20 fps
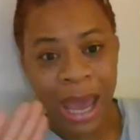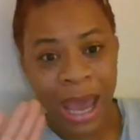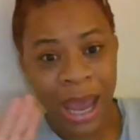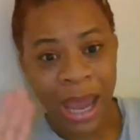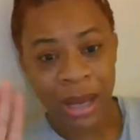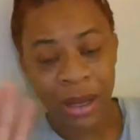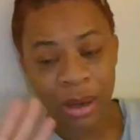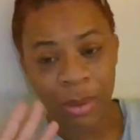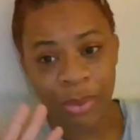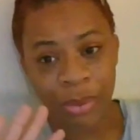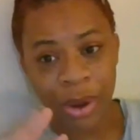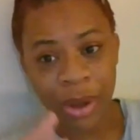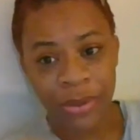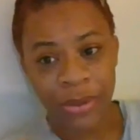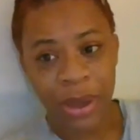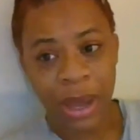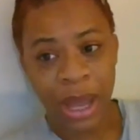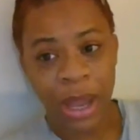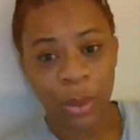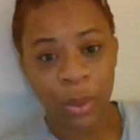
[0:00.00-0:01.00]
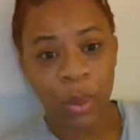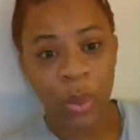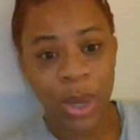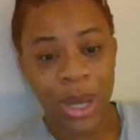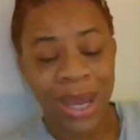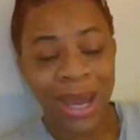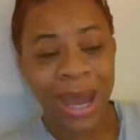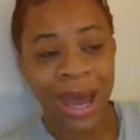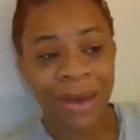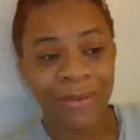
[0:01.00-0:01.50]
and a brother, and
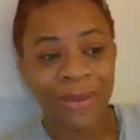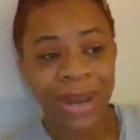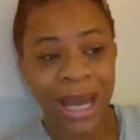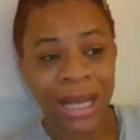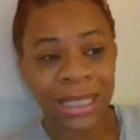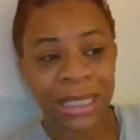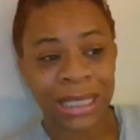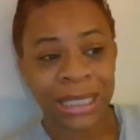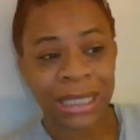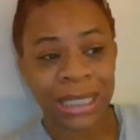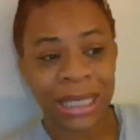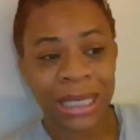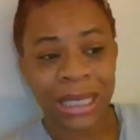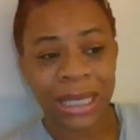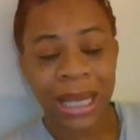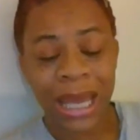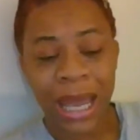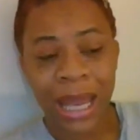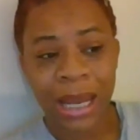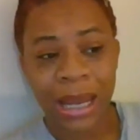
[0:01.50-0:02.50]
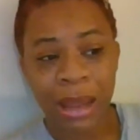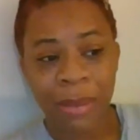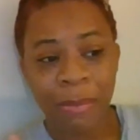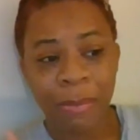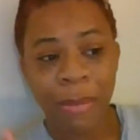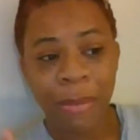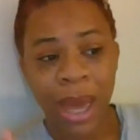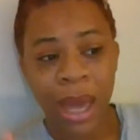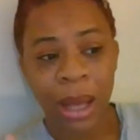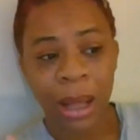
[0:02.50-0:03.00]
we have not seen any
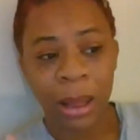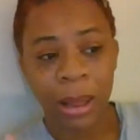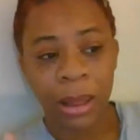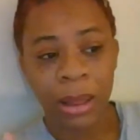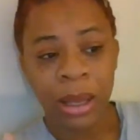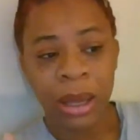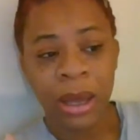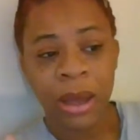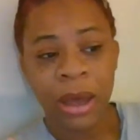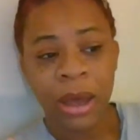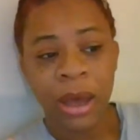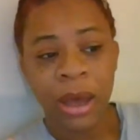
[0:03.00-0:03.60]
male